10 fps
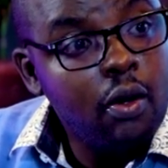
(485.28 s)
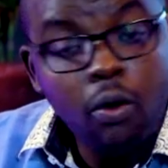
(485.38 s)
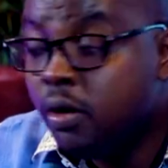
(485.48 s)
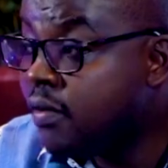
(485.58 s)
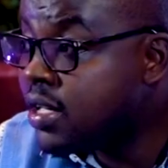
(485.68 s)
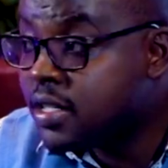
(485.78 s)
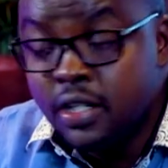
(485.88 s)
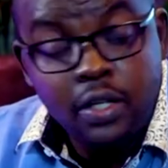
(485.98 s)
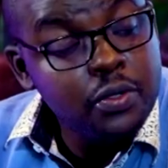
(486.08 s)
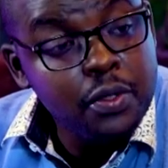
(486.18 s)
All of us,
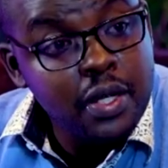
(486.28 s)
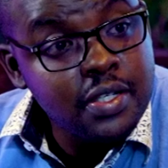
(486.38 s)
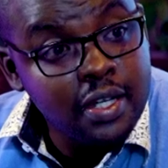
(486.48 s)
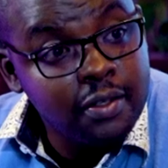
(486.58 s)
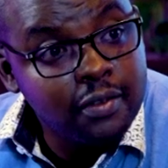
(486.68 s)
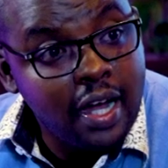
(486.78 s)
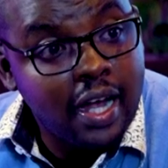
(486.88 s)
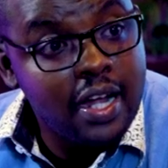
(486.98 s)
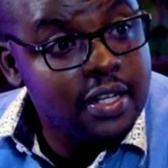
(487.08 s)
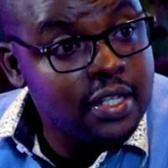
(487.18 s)
including myself, yeah, are
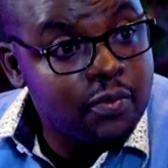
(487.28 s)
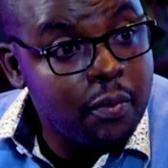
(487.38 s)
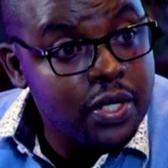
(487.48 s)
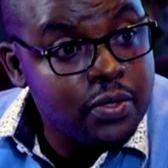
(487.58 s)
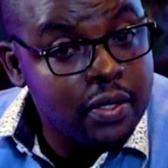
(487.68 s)
candidates for mental